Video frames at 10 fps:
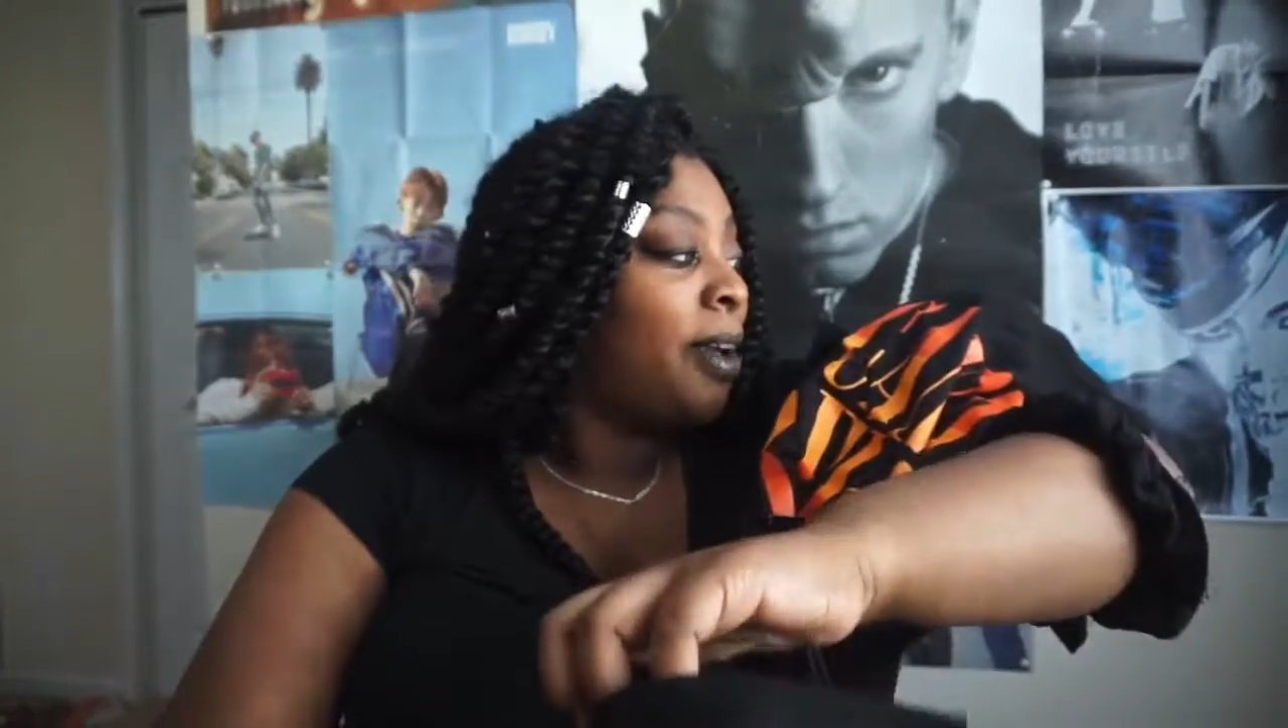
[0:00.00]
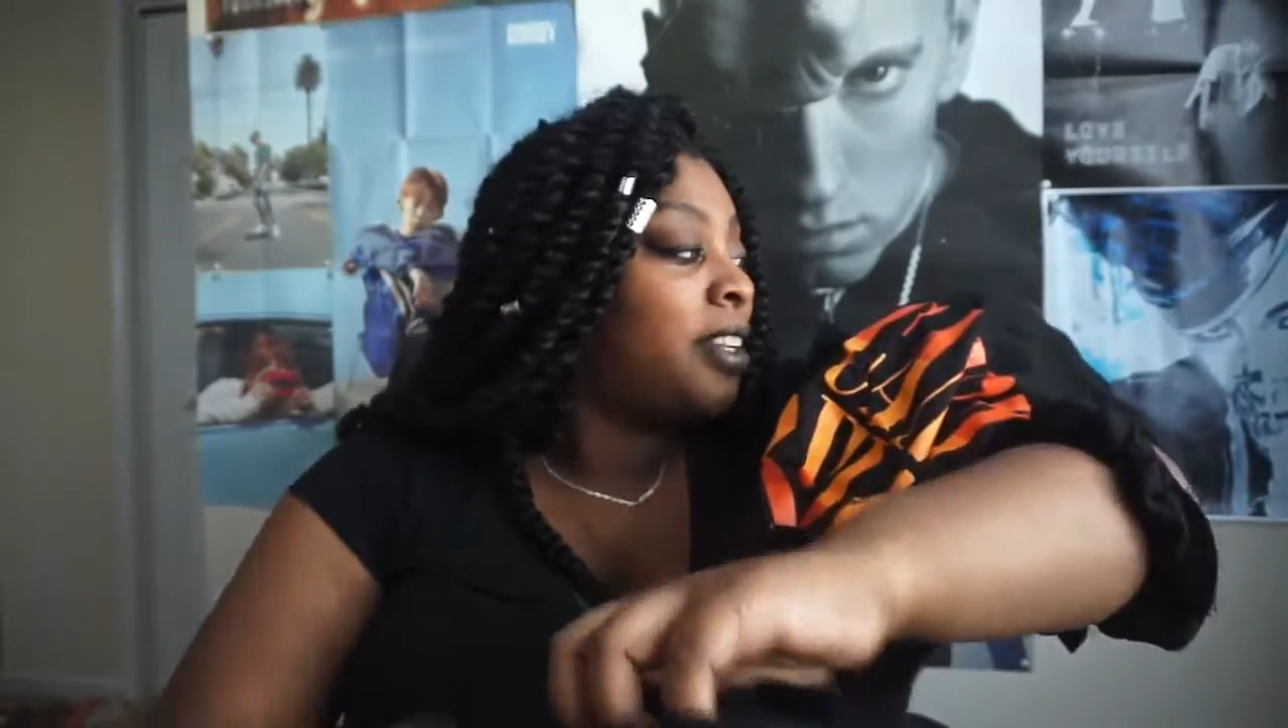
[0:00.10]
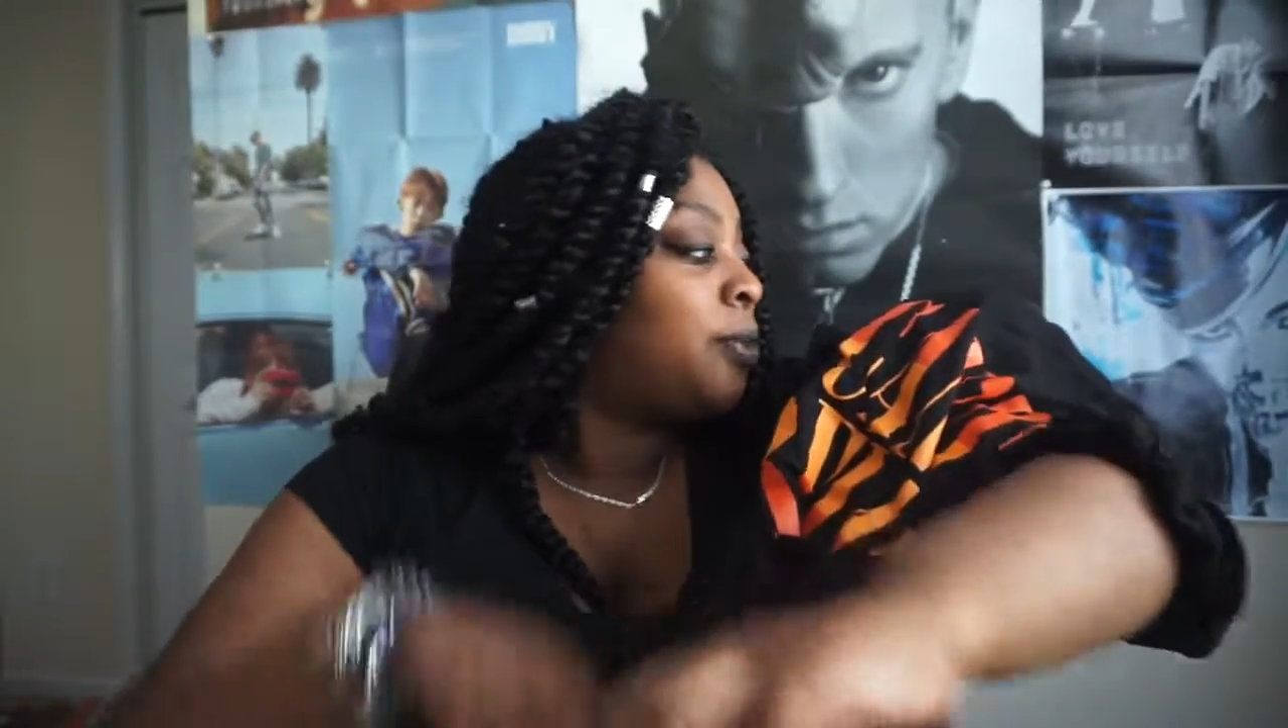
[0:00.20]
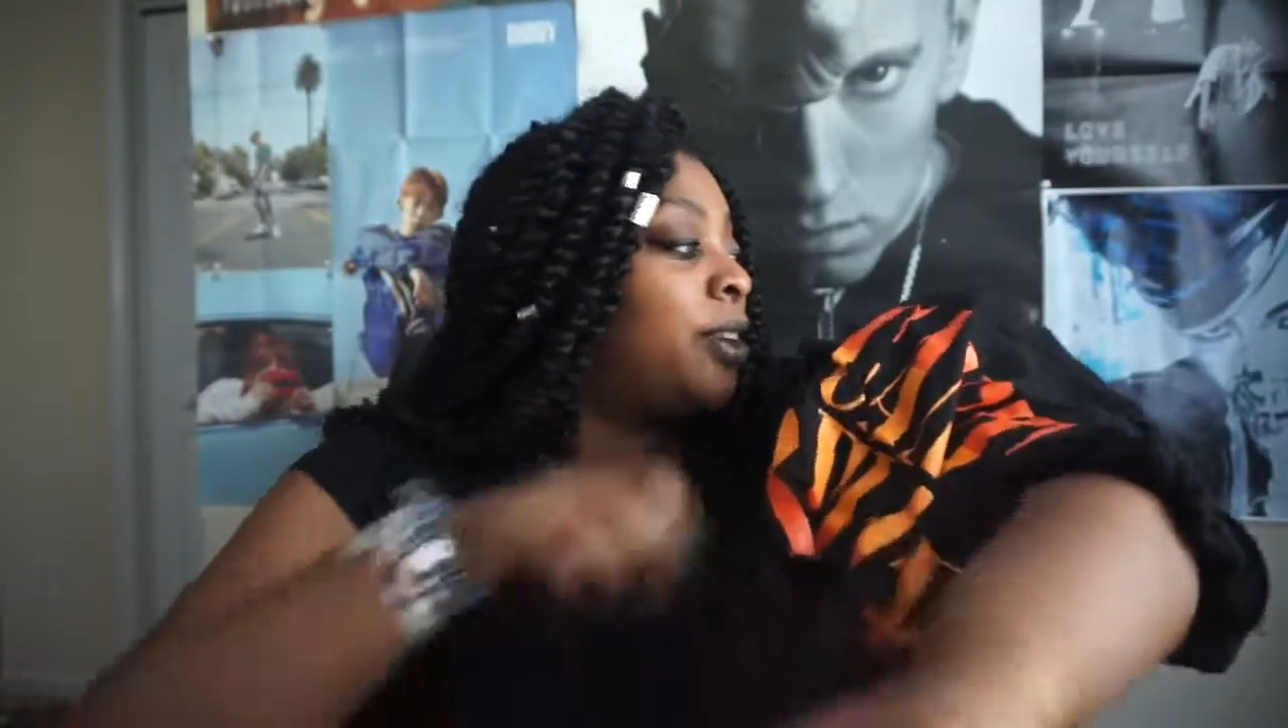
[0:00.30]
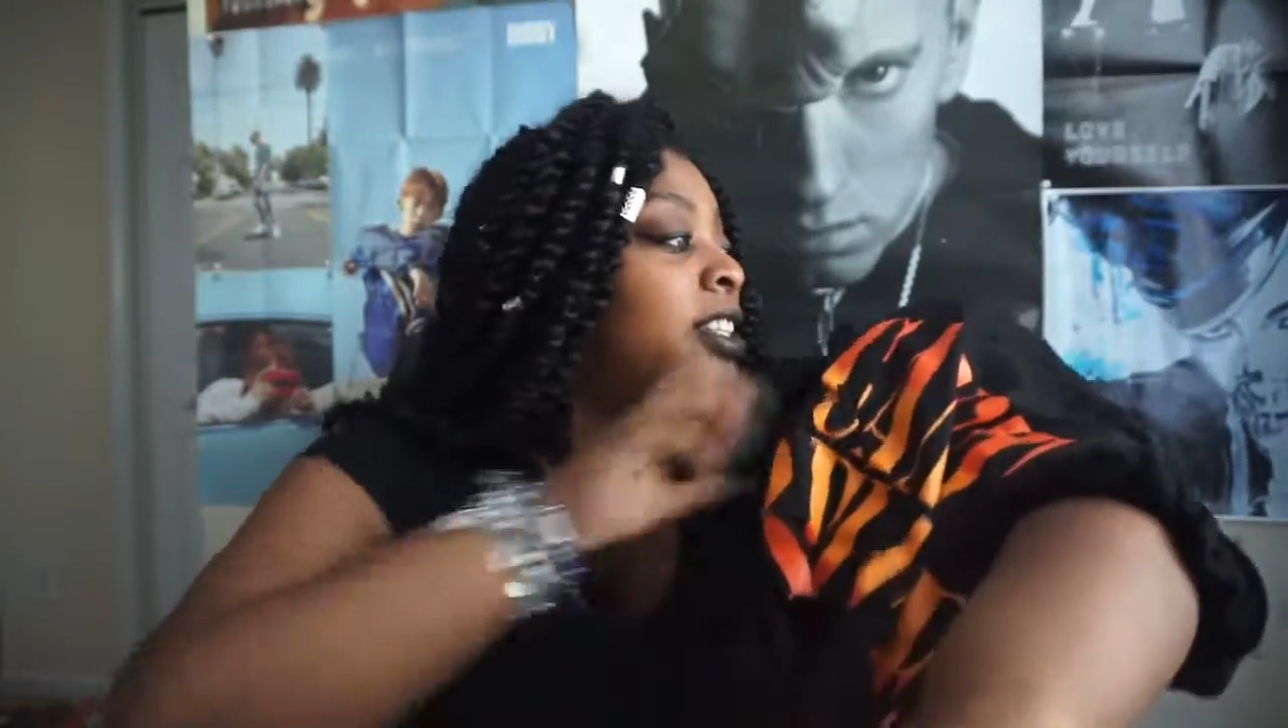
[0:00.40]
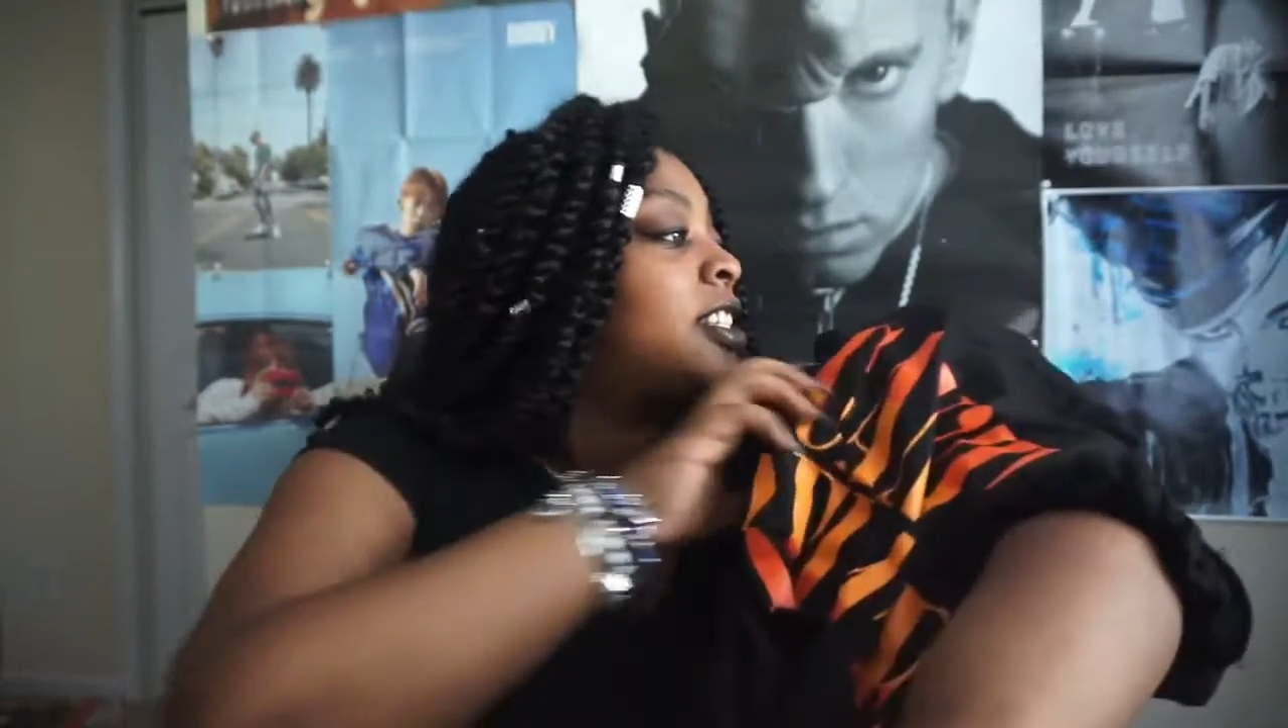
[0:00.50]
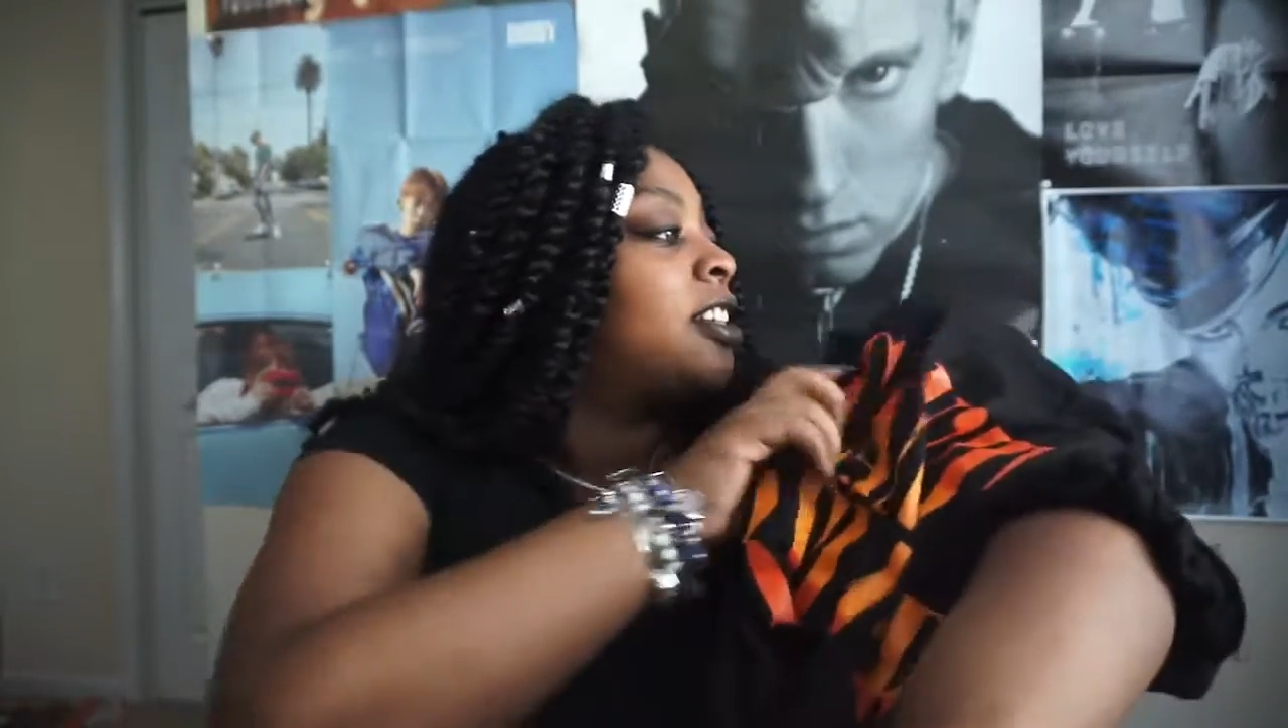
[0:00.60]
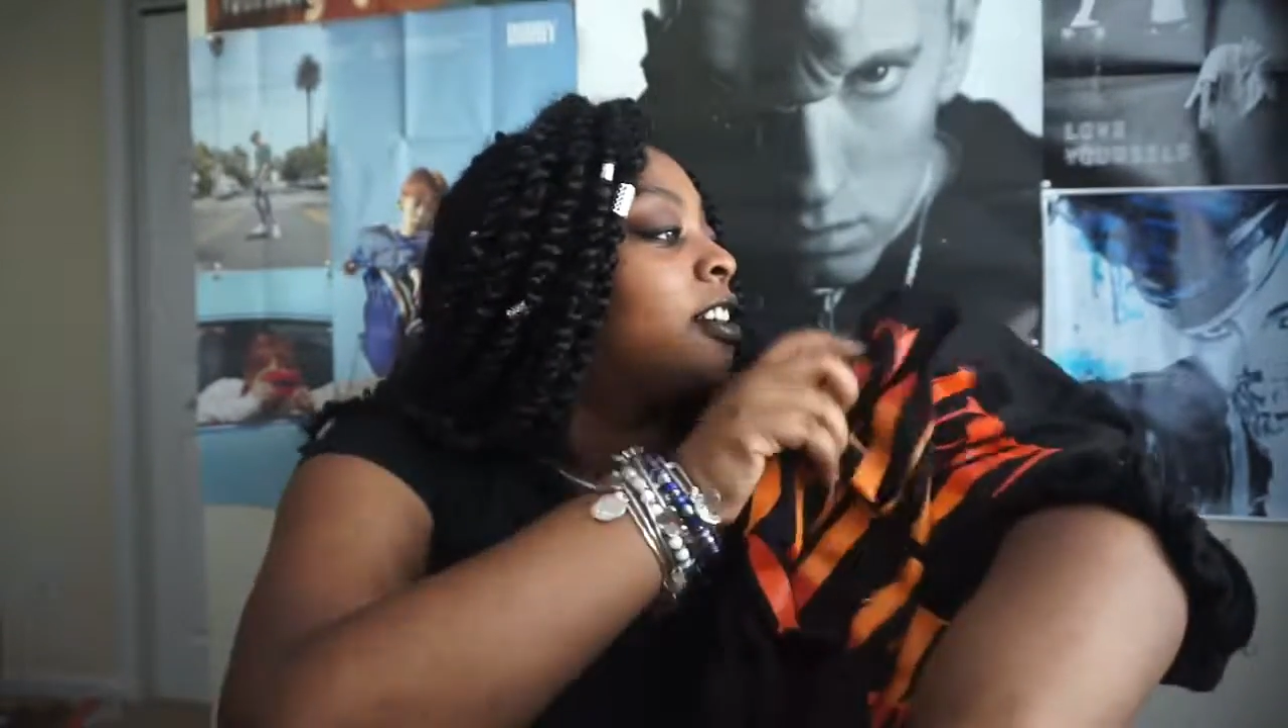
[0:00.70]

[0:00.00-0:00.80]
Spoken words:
wear this shirt